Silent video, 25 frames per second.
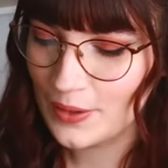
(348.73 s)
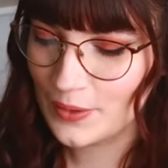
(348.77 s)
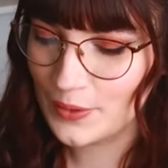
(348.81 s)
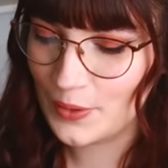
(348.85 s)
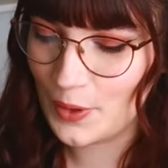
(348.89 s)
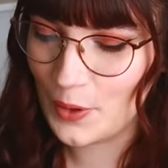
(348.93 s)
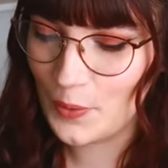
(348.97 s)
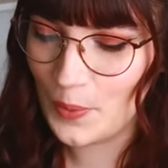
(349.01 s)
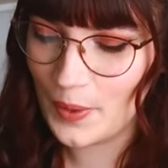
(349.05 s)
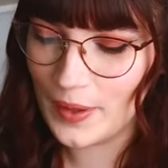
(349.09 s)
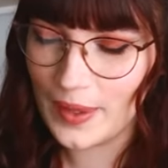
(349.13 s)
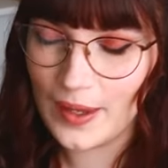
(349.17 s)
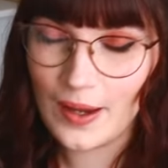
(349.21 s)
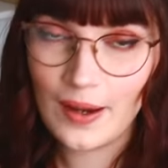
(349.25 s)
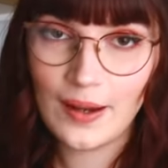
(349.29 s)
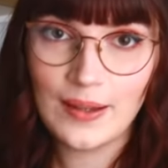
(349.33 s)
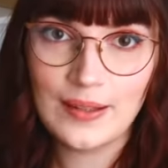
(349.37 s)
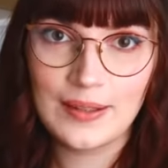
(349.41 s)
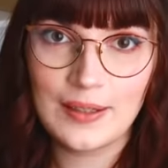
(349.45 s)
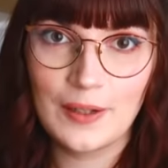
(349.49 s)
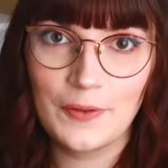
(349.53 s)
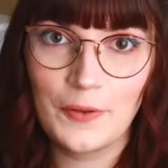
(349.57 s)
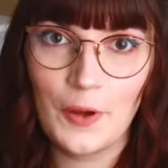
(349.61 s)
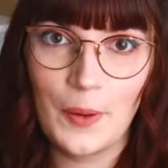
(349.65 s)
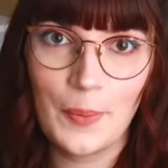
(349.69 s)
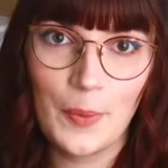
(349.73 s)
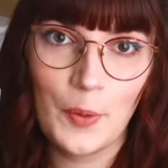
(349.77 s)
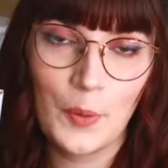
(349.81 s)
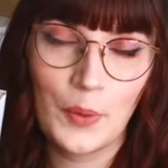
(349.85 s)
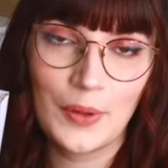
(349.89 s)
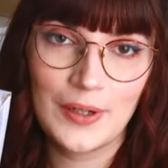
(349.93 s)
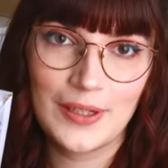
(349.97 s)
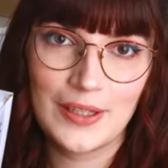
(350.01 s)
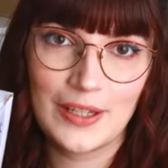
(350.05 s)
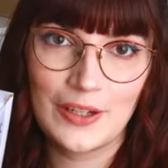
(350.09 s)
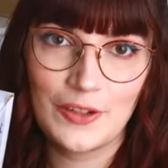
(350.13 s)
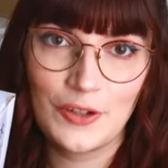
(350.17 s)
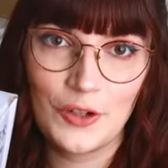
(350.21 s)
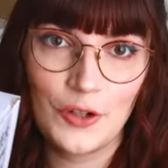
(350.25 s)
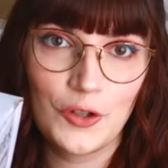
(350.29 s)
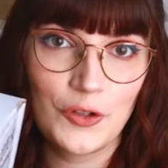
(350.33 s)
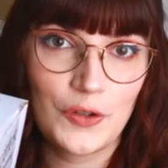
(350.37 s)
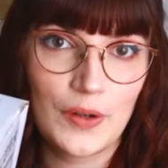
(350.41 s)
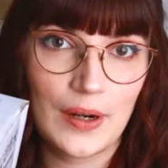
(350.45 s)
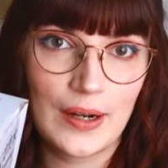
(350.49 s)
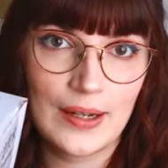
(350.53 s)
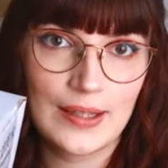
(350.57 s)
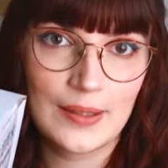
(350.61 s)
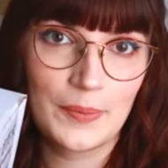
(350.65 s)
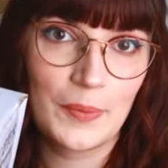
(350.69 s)
So when they asked if Hubba wanted to
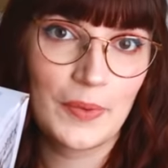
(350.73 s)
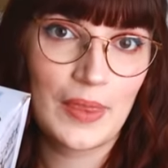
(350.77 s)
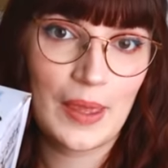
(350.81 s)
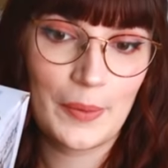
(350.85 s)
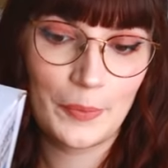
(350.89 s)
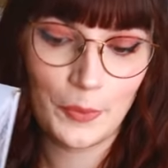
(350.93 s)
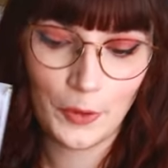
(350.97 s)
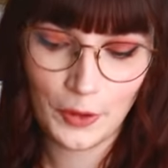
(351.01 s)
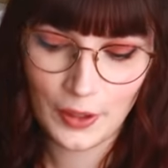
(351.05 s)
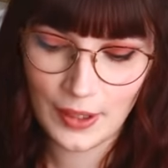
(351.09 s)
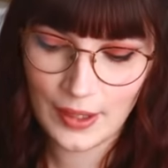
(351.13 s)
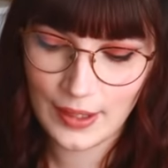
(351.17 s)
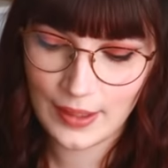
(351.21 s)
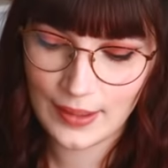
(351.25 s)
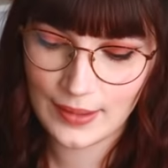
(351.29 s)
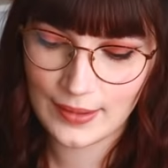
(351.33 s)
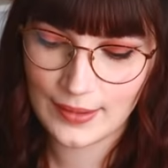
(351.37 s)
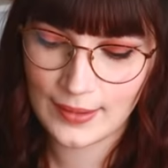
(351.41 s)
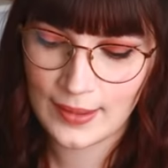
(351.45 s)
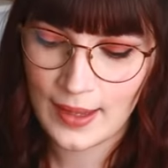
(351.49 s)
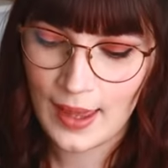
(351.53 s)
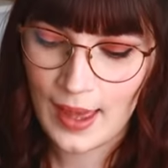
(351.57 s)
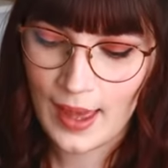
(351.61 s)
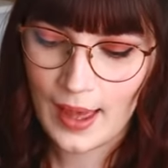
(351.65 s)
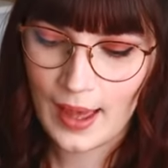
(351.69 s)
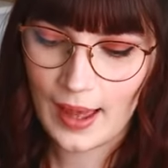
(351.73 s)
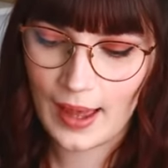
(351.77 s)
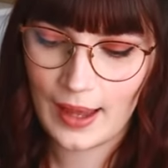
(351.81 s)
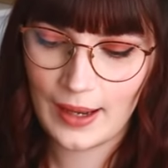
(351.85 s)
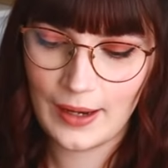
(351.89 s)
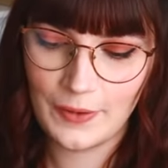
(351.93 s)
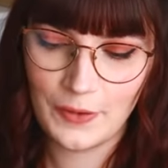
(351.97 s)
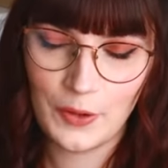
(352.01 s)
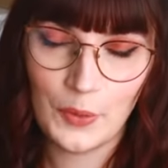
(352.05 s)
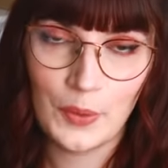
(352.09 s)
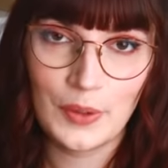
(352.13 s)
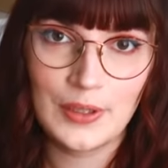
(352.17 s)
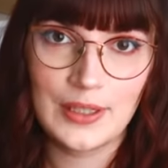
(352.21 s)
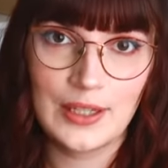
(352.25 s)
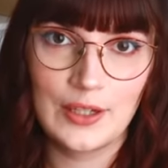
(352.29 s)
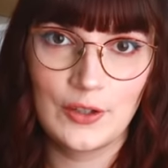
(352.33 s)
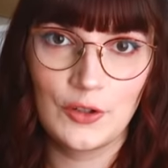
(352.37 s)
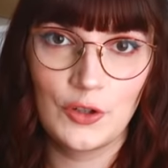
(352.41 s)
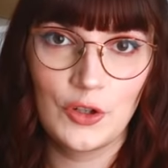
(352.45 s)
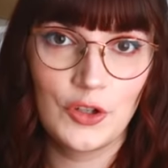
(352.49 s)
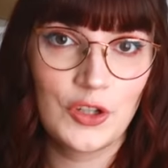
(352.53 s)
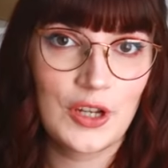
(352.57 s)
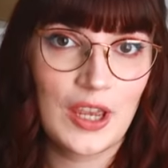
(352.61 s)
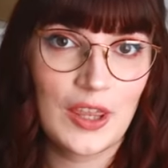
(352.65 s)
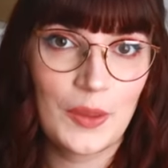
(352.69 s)
try some of their products and if I wanted
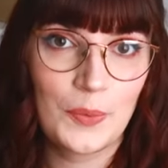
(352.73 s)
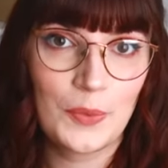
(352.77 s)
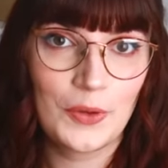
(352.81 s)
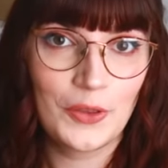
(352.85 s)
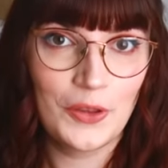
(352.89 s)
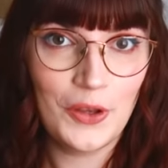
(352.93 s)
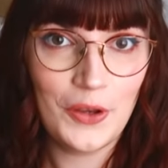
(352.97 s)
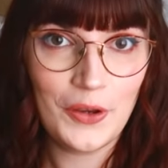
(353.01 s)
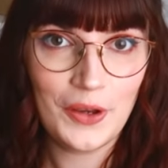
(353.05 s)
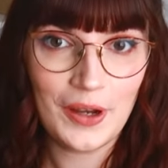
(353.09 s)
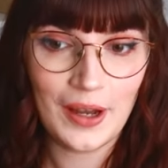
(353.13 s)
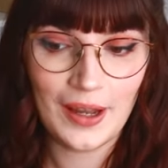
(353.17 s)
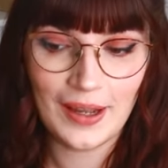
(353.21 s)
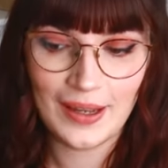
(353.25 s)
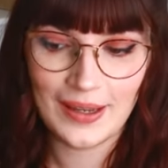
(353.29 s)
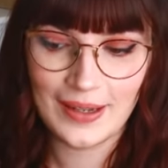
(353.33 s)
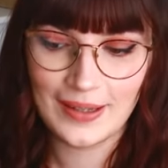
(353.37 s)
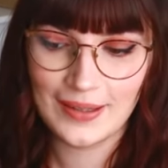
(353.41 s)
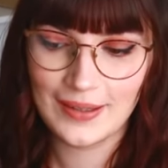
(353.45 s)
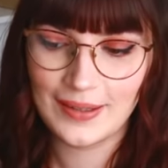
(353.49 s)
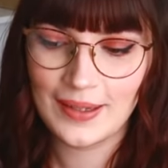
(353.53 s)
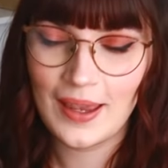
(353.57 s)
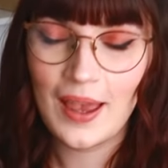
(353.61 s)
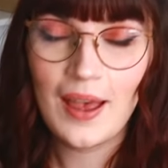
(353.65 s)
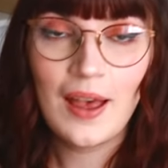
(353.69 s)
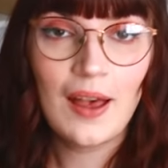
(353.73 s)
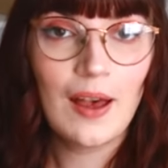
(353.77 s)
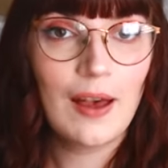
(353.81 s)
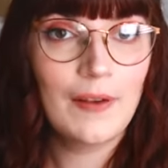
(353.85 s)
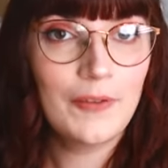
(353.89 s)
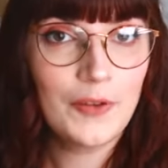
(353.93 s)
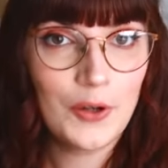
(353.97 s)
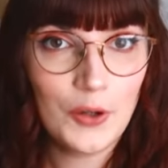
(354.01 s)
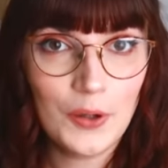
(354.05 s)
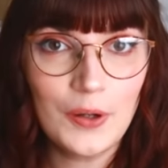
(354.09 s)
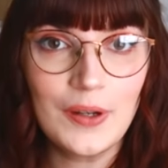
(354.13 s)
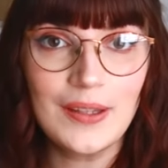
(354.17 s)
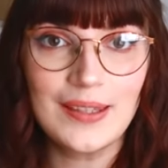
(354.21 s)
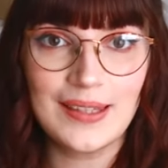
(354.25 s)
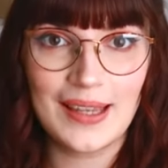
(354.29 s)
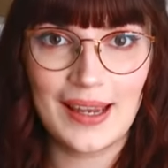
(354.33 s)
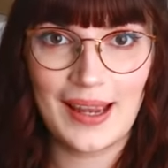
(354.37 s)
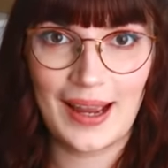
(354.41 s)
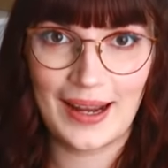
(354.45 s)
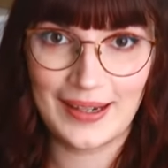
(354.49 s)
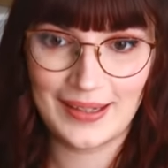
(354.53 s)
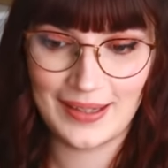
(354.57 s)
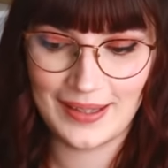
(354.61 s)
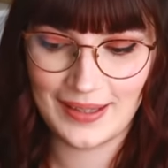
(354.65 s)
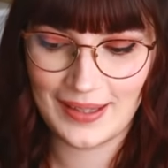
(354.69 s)
to share them with you guys, of course I
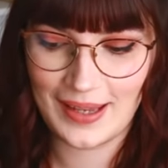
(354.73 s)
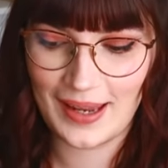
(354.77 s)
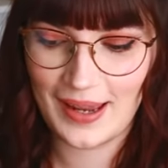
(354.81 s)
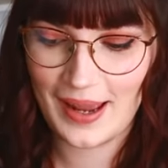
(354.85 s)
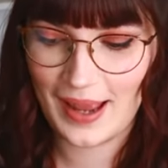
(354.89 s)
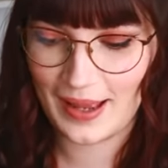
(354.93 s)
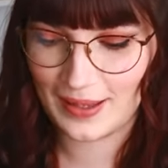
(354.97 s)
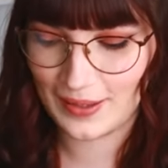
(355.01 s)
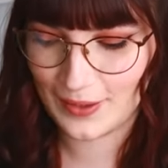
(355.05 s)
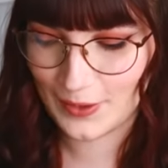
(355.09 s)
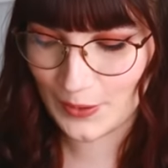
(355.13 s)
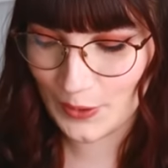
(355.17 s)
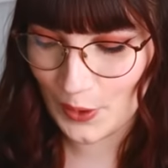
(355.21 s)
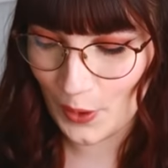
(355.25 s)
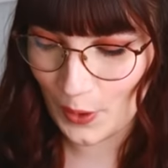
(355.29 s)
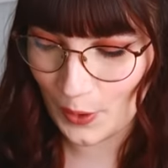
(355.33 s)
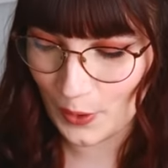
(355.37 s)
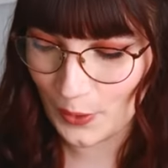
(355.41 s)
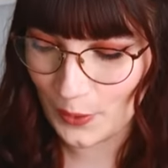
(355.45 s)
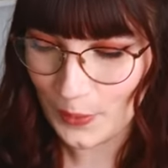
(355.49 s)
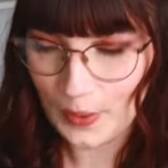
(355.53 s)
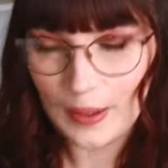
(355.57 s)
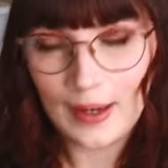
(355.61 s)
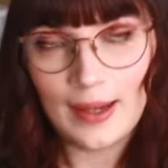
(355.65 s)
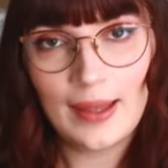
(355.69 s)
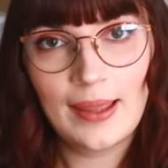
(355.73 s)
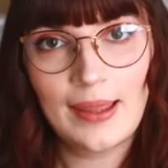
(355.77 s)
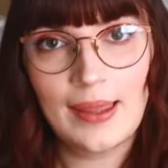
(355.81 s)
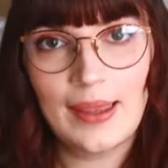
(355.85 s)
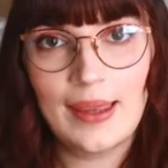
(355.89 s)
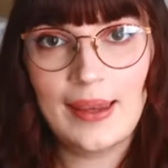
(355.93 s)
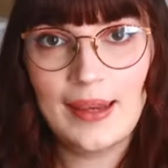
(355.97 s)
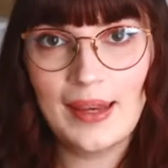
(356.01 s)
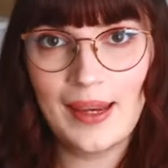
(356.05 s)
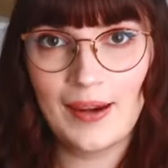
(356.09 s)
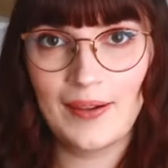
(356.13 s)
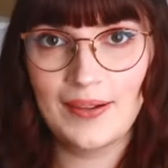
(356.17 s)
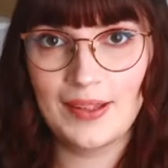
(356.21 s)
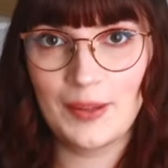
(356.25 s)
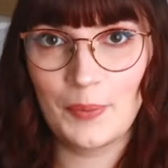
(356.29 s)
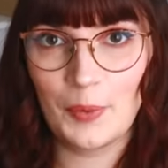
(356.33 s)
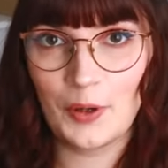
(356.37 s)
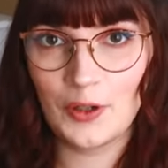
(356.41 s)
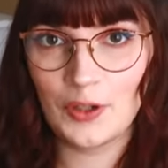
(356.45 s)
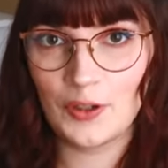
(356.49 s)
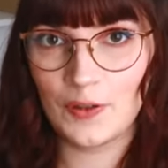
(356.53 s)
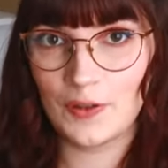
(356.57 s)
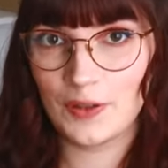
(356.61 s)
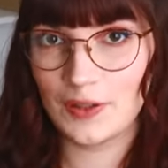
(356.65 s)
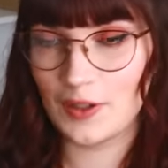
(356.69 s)
had to say yes. So in here is a
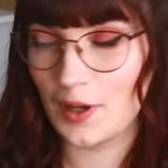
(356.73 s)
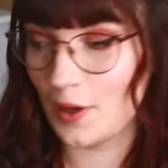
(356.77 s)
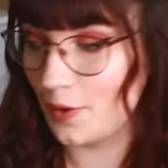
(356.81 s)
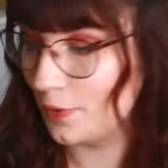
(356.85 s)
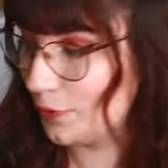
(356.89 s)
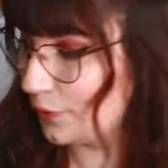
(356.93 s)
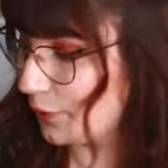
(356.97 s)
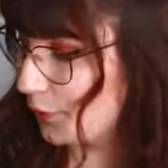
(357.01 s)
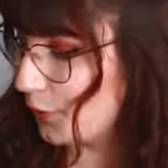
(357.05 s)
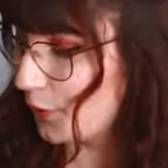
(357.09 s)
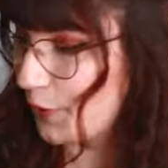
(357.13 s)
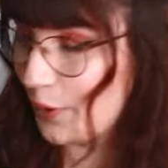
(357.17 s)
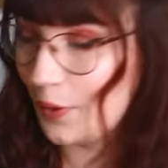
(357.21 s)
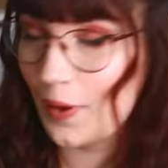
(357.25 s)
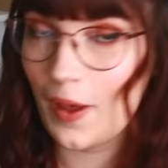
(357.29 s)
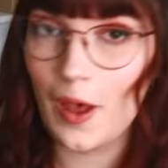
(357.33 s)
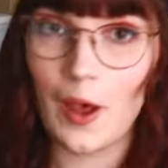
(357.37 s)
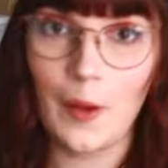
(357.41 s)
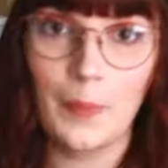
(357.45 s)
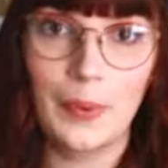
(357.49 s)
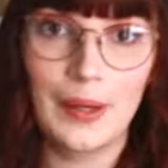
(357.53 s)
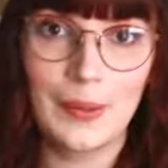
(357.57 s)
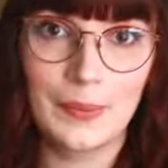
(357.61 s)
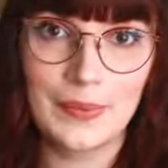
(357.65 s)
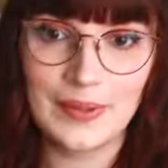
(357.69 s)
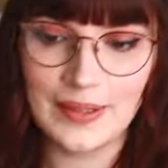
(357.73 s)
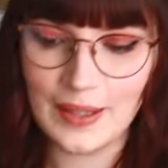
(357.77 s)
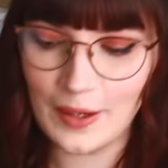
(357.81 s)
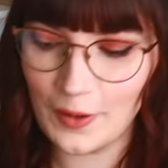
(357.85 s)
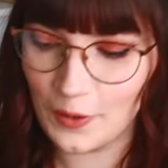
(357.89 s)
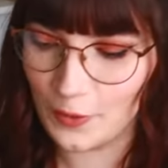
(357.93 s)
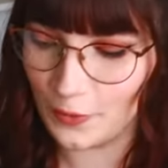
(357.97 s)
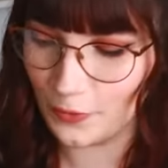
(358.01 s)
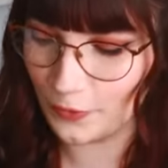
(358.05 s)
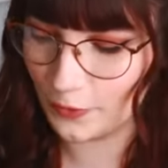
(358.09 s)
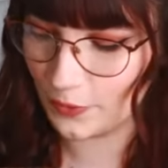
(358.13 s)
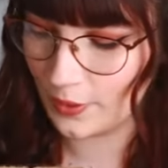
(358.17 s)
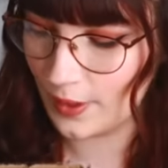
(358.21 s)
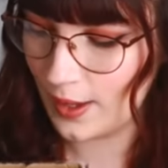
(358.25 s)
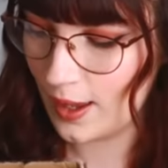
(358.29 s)
bunch of stuff for Hubba himself.